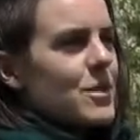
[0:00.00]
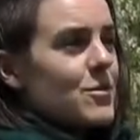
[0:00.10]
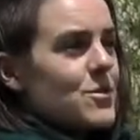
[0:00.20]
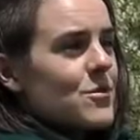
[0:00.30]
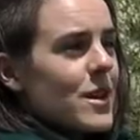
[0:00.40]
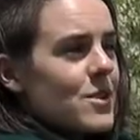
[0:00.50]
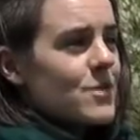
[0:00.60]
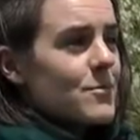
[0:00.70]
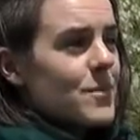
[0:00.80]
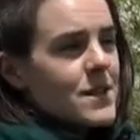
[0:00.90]
a good
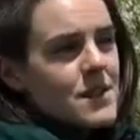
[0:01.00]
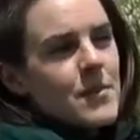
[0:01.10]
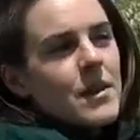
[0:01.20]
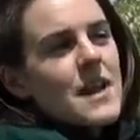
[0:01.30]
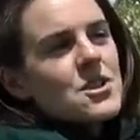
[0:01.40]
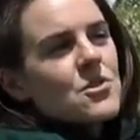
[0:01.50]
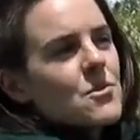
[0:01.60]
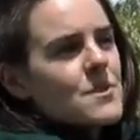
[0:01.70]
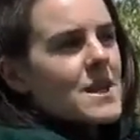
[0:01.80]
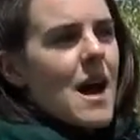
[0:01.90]
direction because, last year
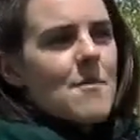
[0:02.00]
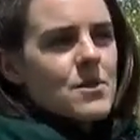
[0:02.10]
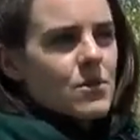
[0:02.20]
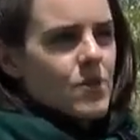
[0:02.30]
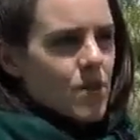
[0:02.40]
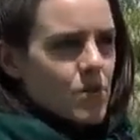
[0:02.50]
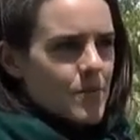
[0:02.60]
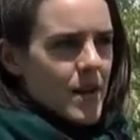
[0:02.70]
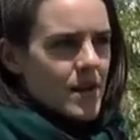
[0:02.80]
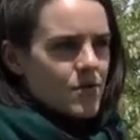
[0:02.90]
there was absolutely no
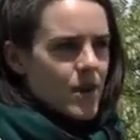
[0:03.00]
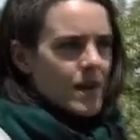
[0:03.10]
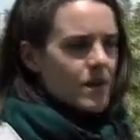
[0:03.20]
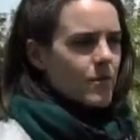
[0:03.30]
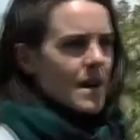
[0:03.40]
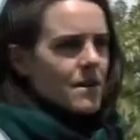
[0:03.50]
space, right?